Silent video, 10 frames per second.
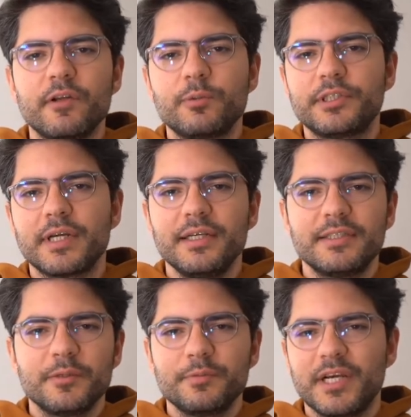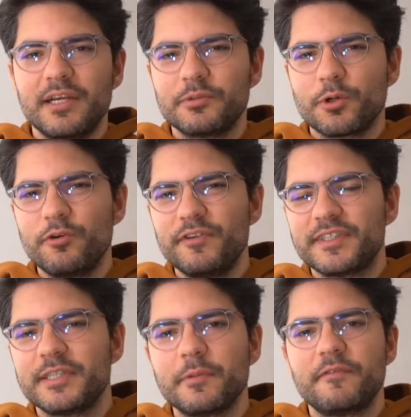which I sometimes
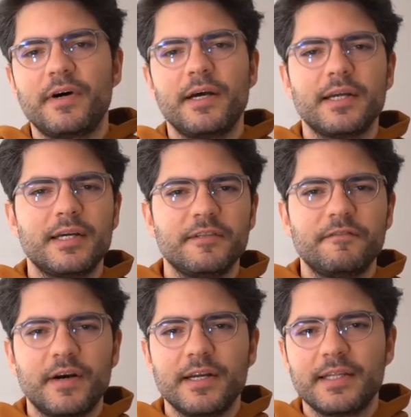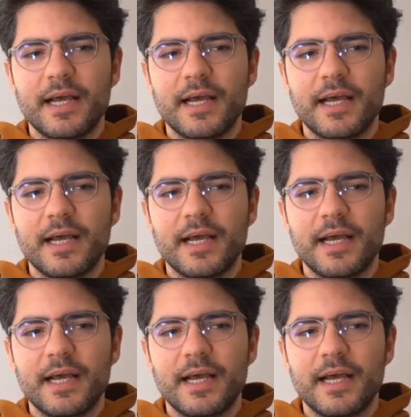oversimplify and I define it